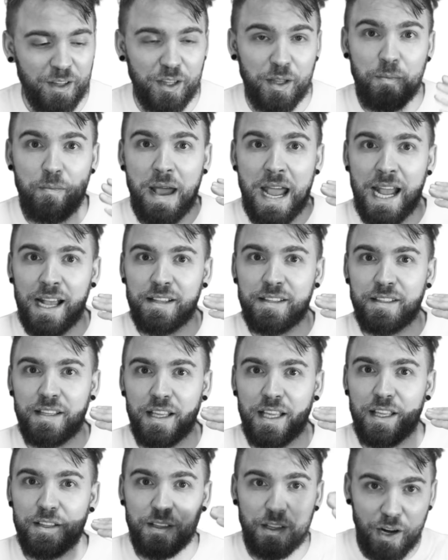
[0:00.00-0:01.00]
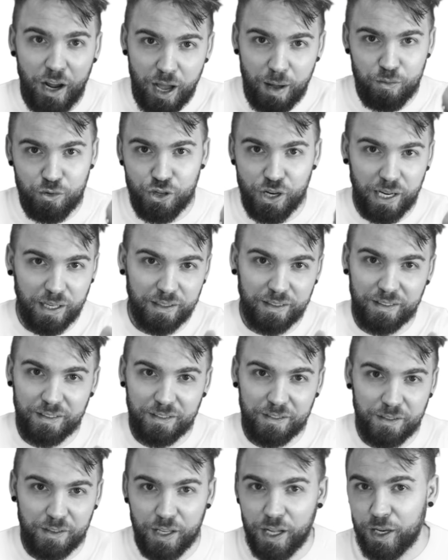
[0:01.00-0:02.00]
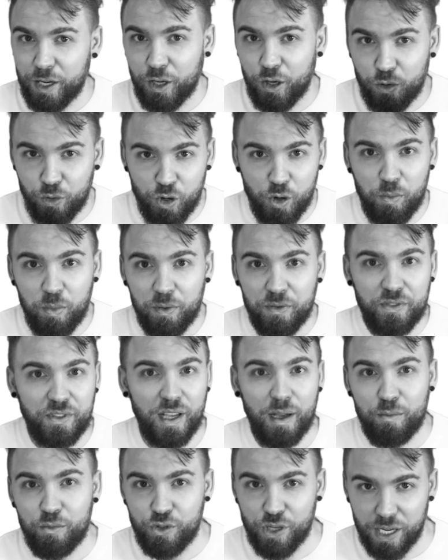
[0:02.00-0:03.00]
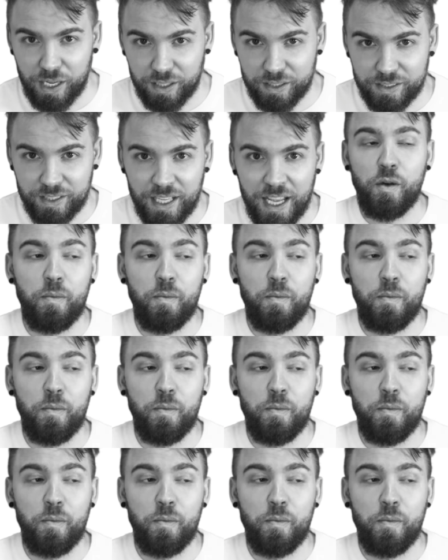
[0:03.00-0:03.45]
The mass is an object, not a group of subjects.